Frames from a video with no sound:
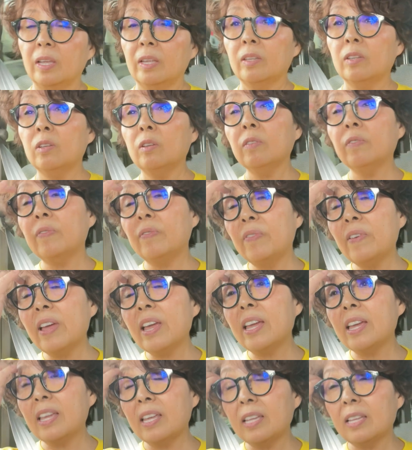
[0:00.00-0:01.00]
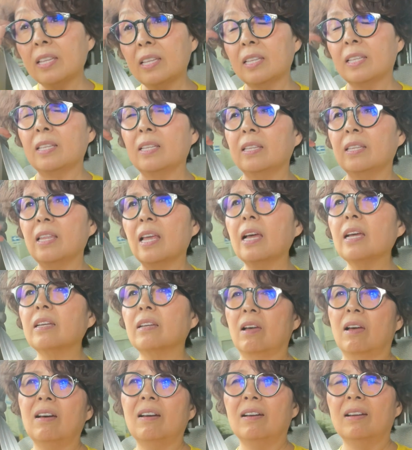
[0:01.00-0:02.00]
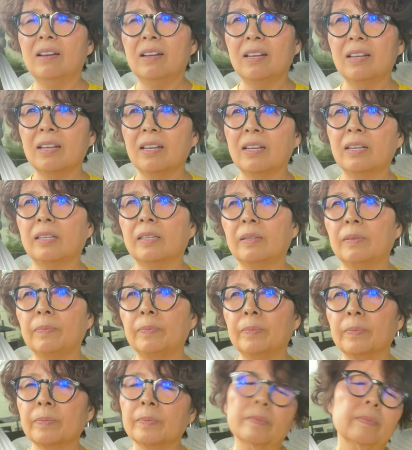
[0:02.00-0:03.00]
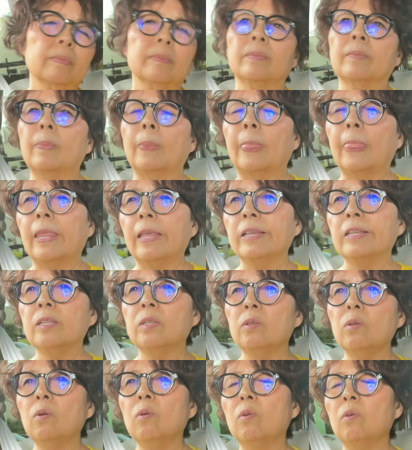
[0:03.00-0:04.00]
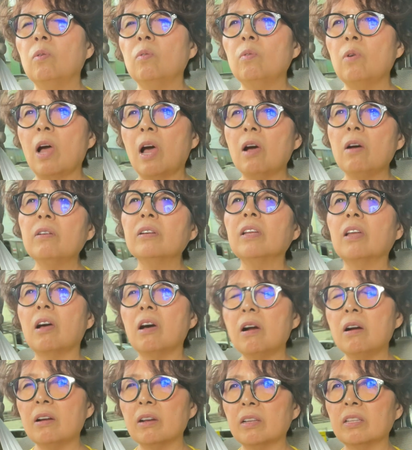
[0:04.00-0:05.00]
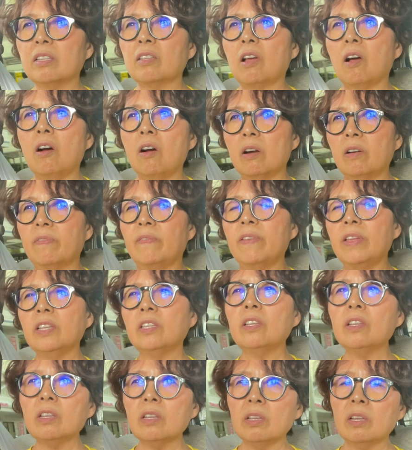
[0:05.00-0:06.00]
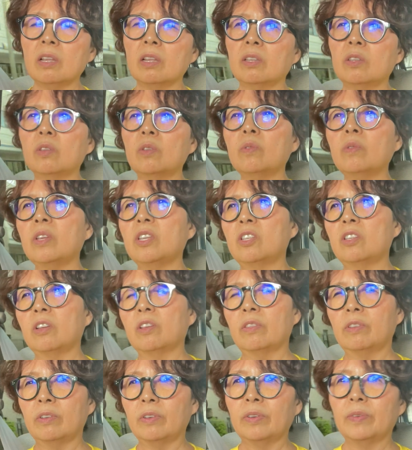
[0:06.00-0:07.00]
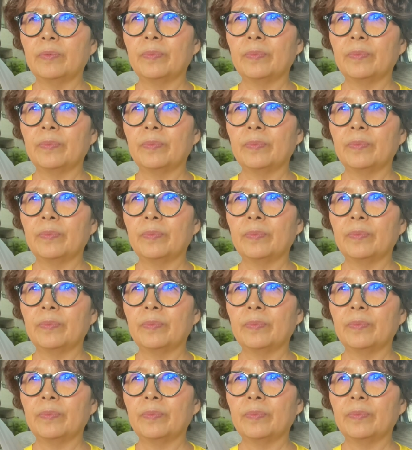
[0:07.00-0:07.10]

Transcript: to face that car. So our cars are facing to each other.